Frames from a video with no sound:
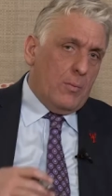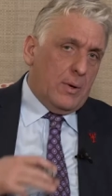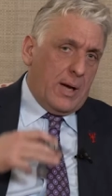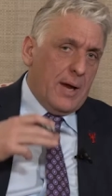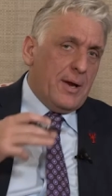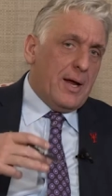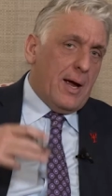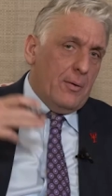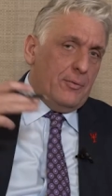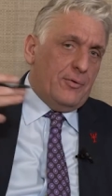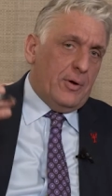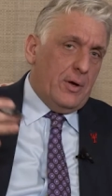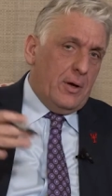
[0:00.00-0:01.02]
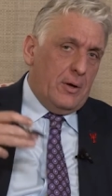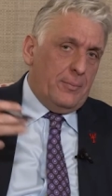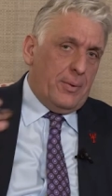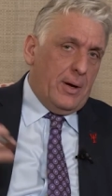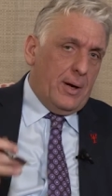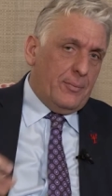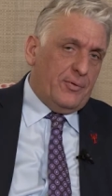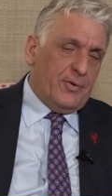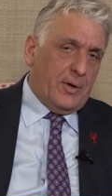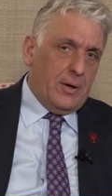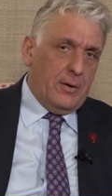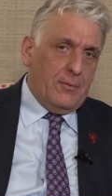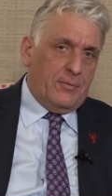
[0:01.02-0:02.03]
Getting out, uh, and perhaps
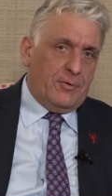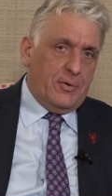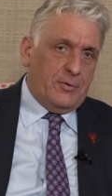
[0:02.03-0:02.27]
uh,